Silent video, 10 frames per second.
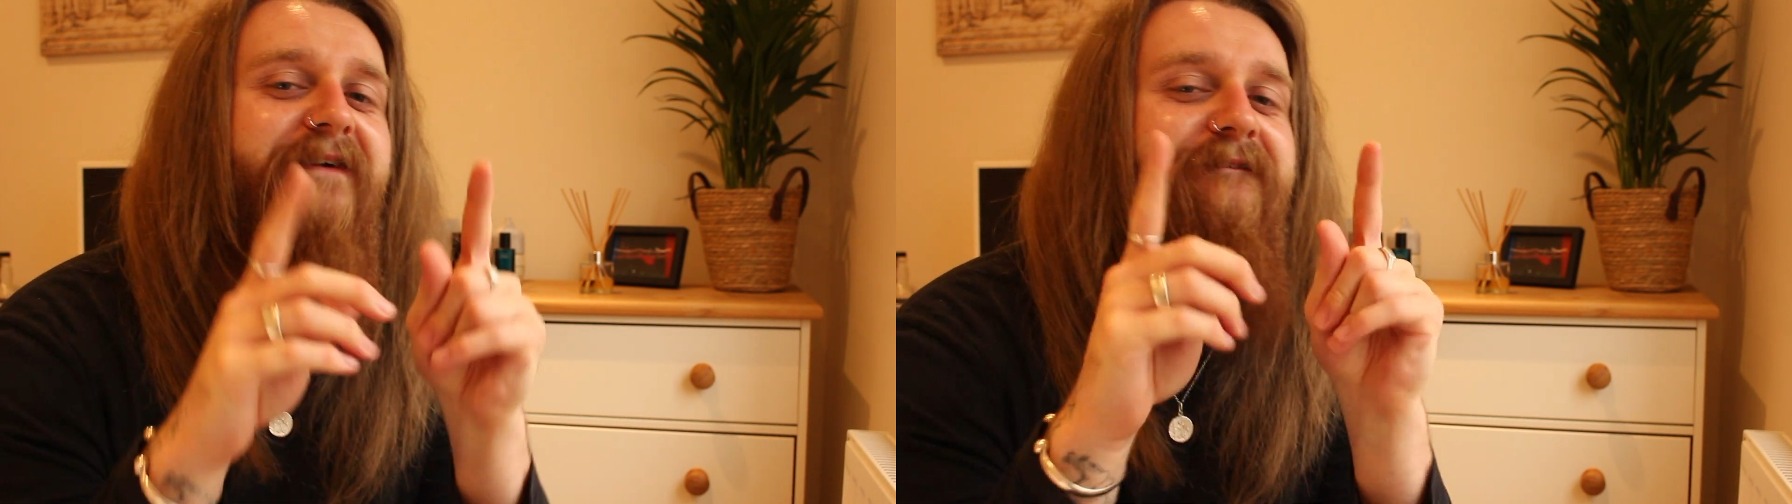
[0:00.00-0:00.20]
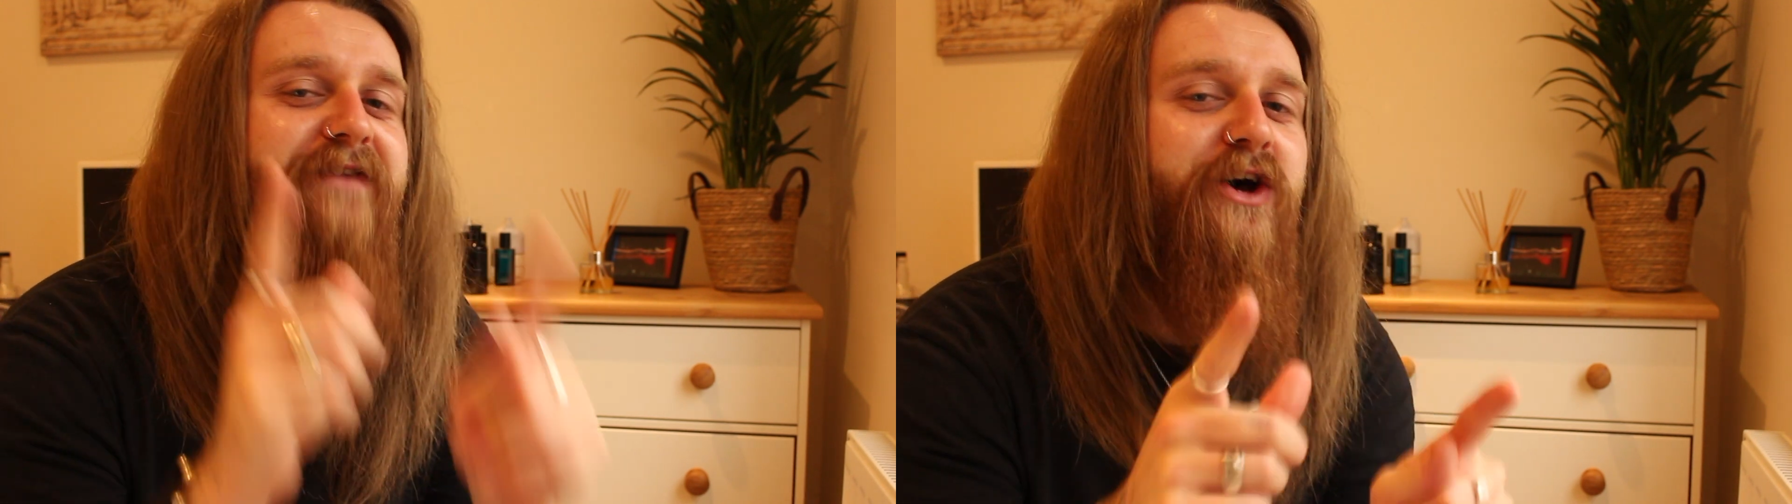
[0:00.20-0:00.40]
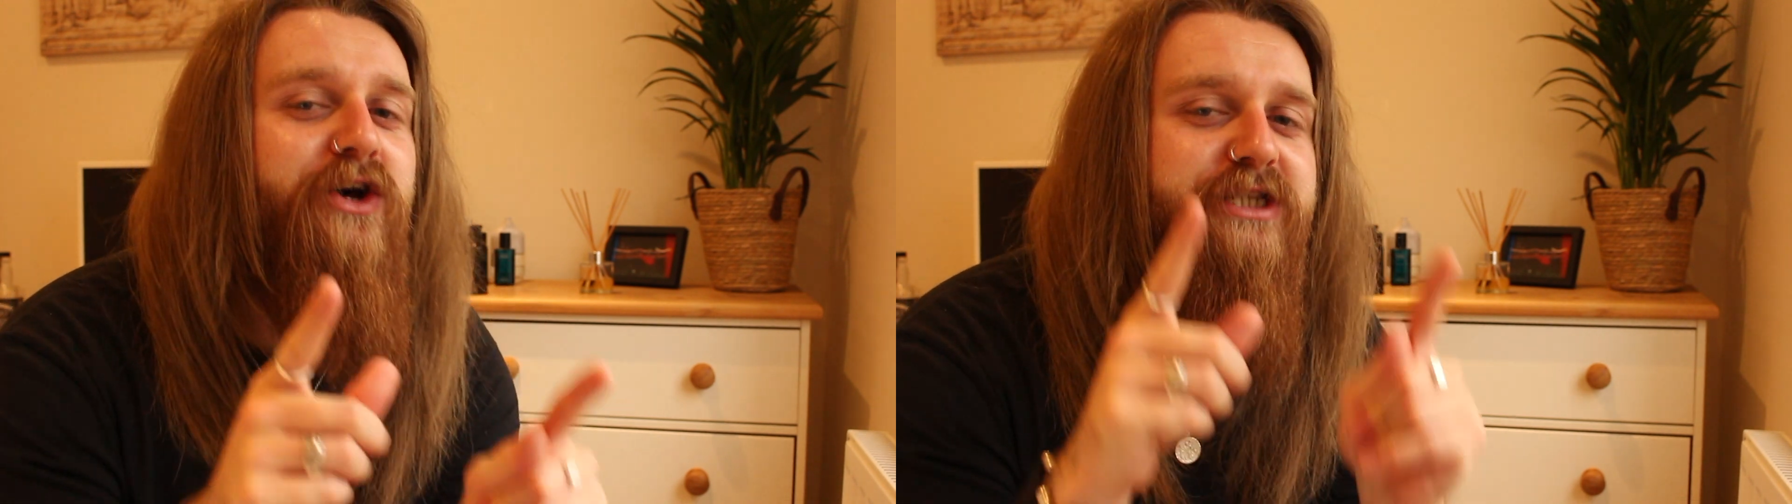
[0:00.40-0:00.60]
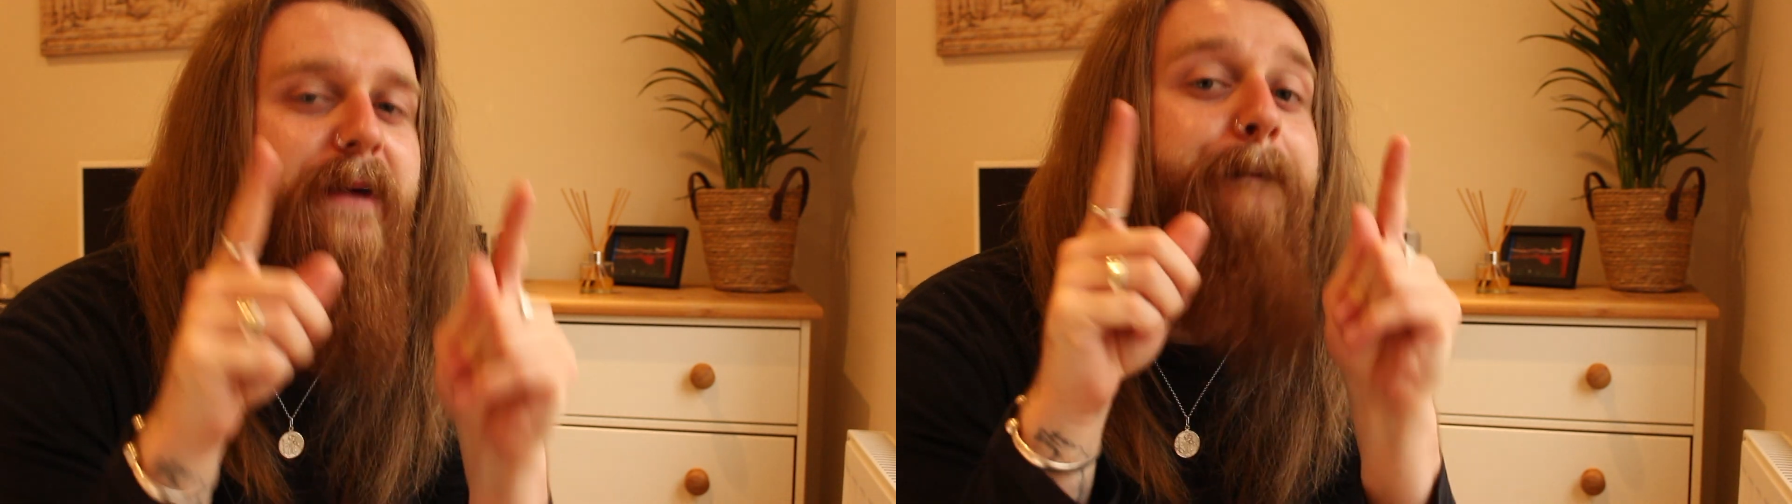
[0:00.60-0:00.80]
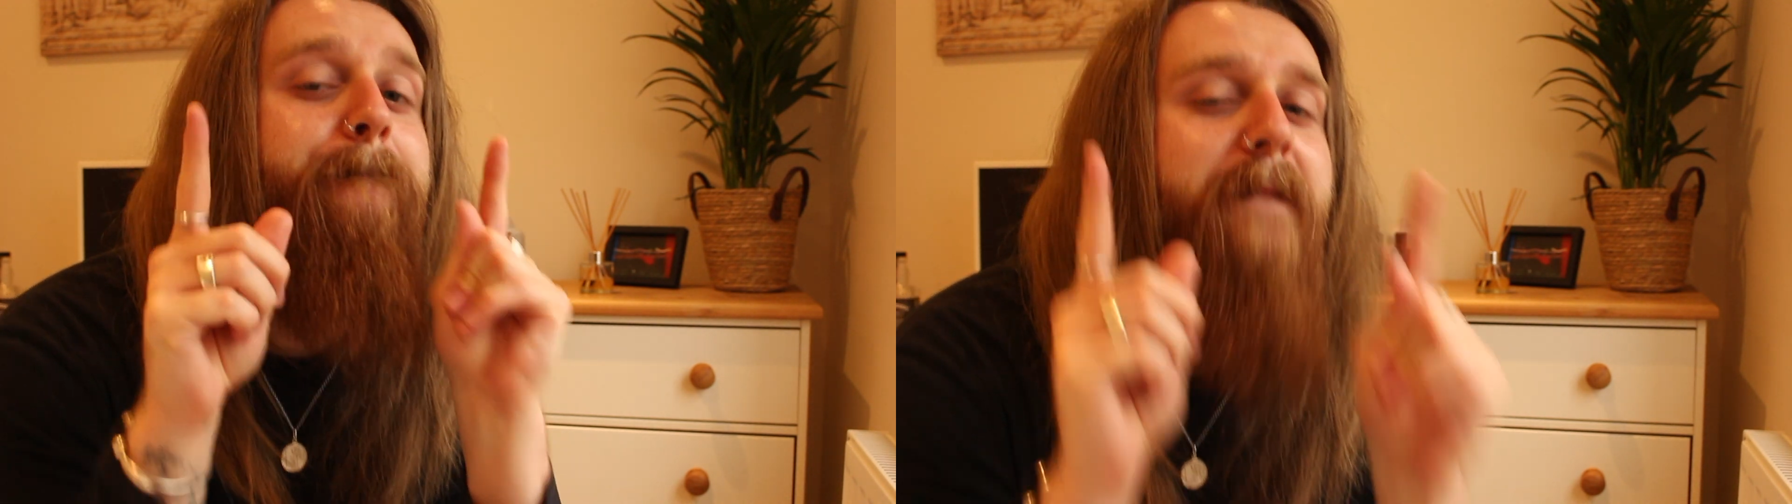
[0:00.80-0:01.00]

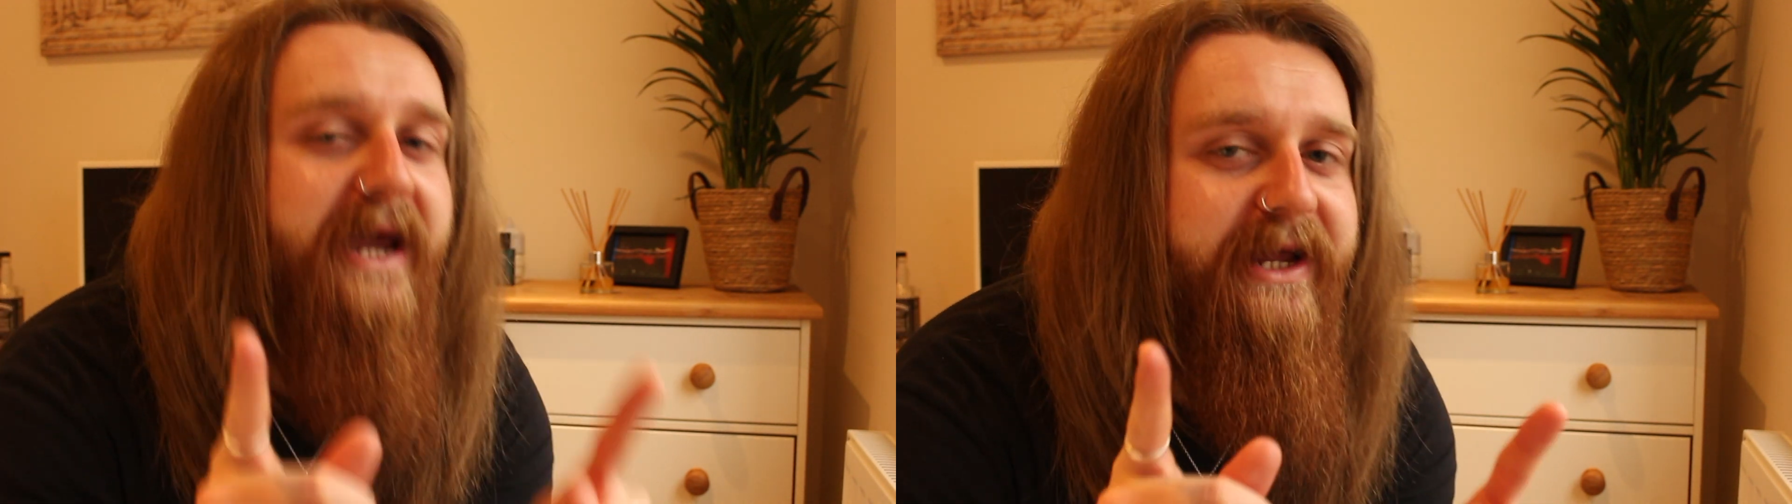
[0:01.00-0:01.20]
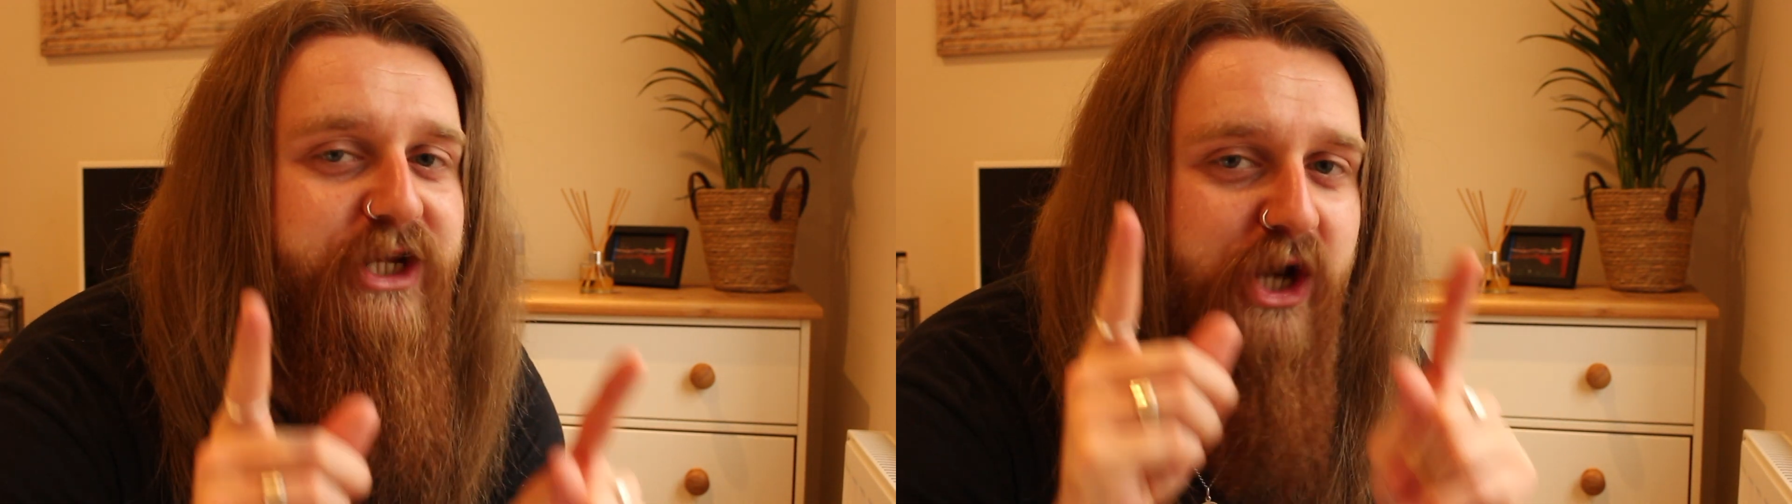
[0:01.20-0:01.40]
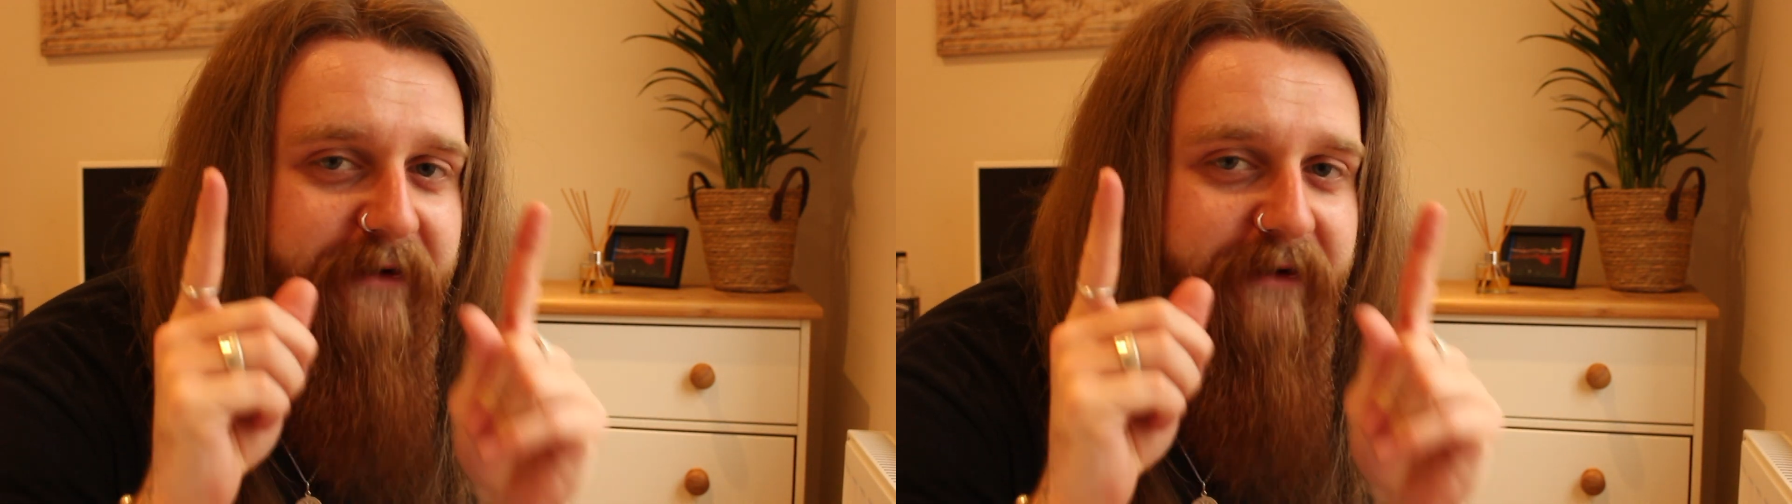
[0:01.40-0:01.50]
first major